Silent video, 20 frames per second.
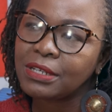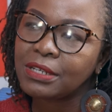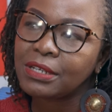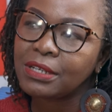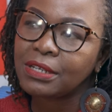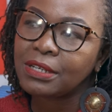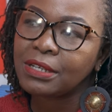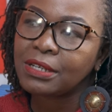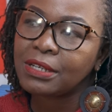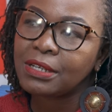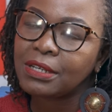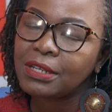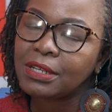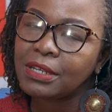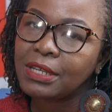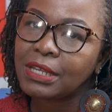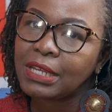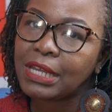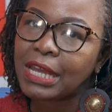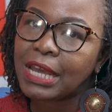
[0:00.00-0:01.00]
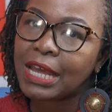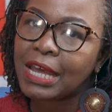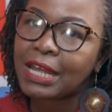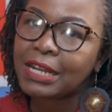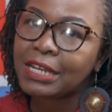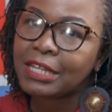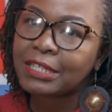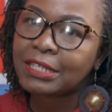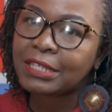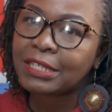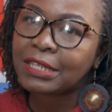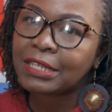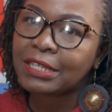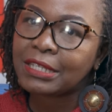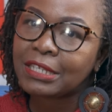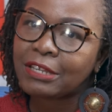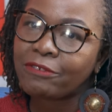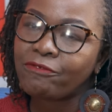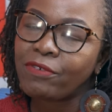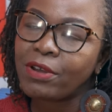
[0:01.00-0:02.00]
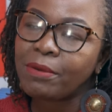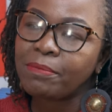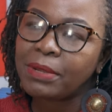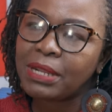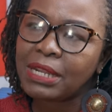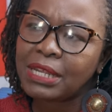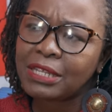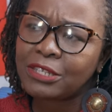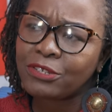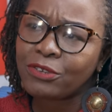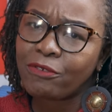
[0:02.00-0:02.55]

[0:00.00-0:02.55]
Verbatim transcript: Mm. Yeah, and it's it's a family.